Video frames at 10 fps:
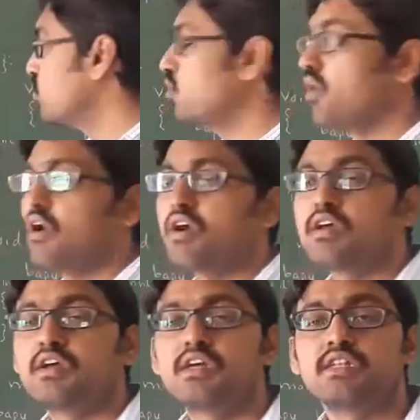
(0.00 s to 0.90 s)
long,
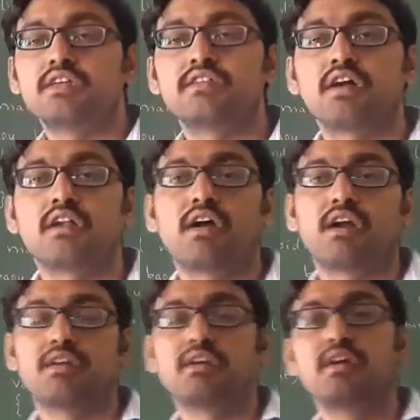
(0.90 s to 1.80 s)
these are
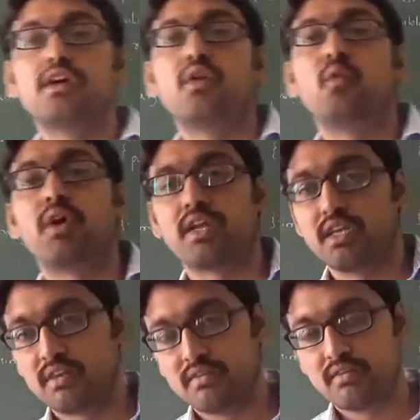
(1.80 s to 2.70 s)
not working.
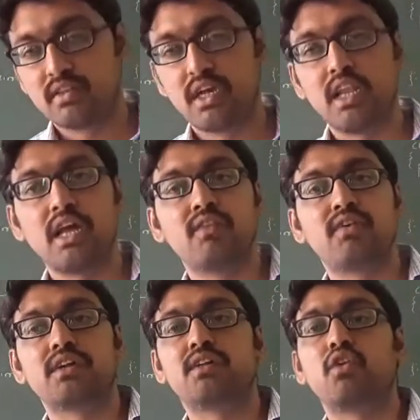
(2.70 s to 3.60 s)
The inline
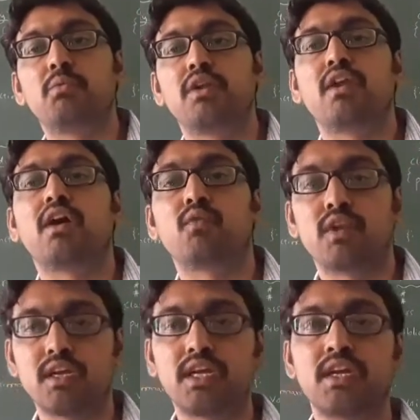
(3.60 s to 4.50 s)
function will be not
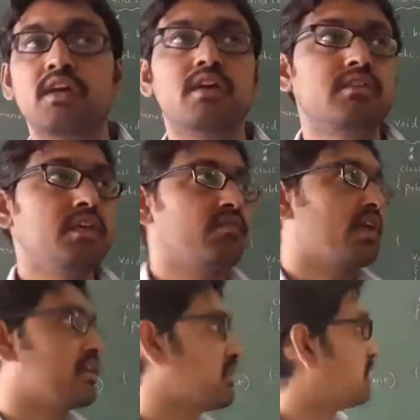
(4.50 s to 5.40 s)
working. See, for
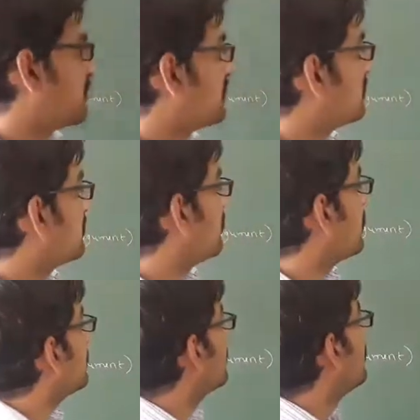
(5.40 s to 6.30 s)
example, this is the
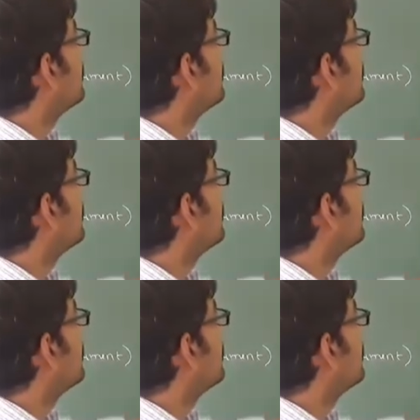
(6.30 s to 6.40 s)
one